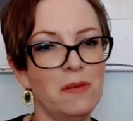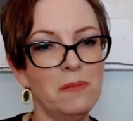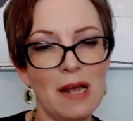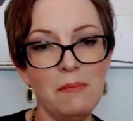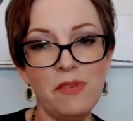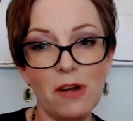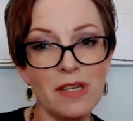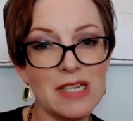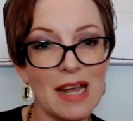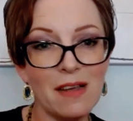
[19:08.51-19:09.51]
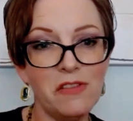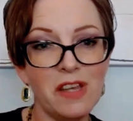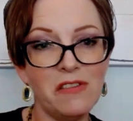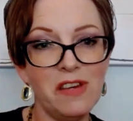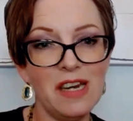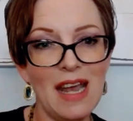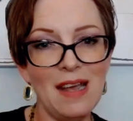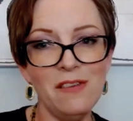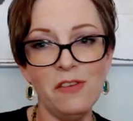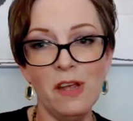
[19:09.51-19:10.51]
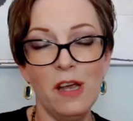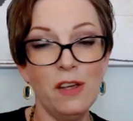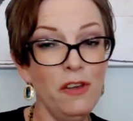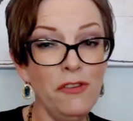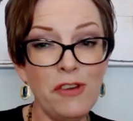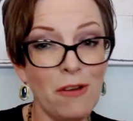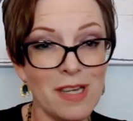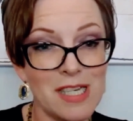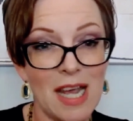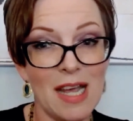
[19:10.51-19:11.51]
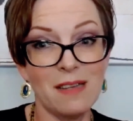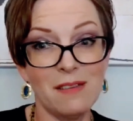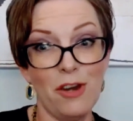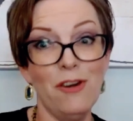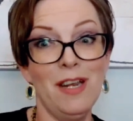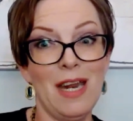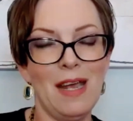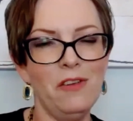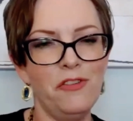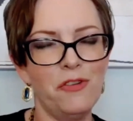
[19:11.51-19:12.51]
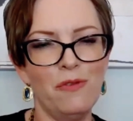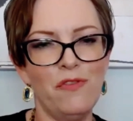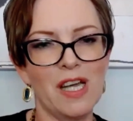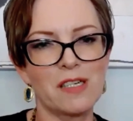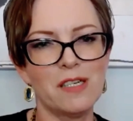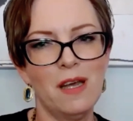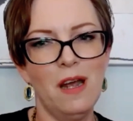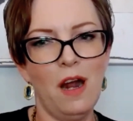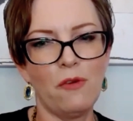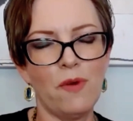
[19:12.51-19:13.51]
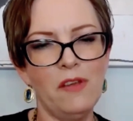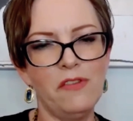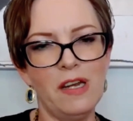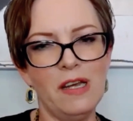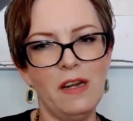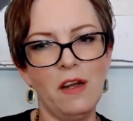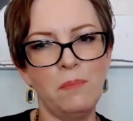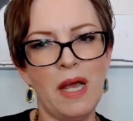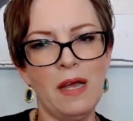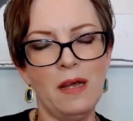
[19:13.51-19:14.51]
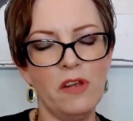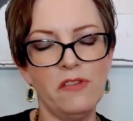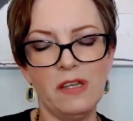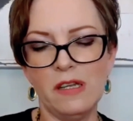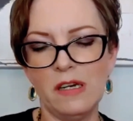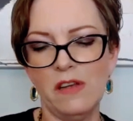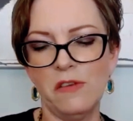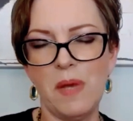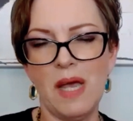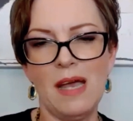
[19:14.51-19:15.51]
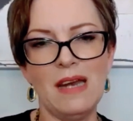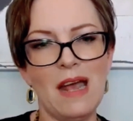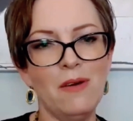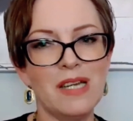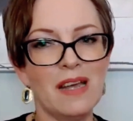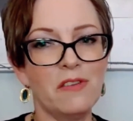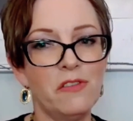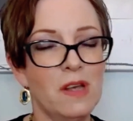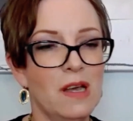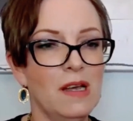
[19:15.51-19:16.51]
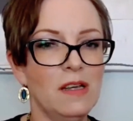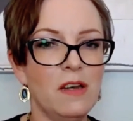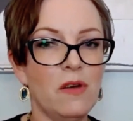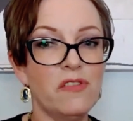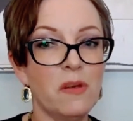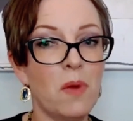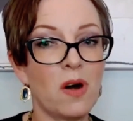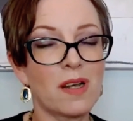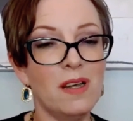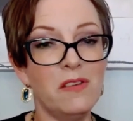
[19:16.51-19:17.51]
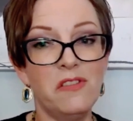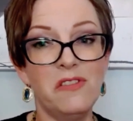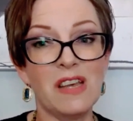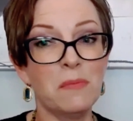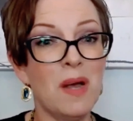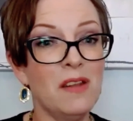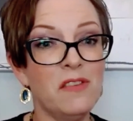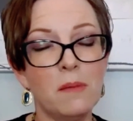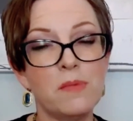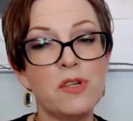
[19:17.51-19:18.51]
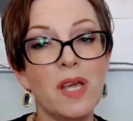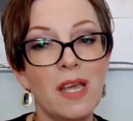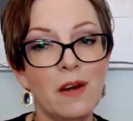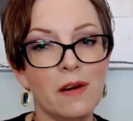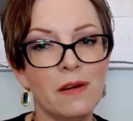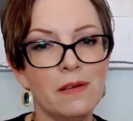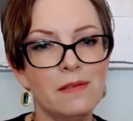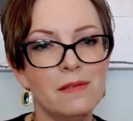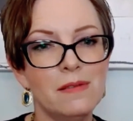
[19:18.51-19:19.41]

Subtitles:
Sometimes it only takes 60 days. Used to only take 30 days to evict a resident, and a resident that doesn't pay. Now it takes, in some markets, 6 months up to a year.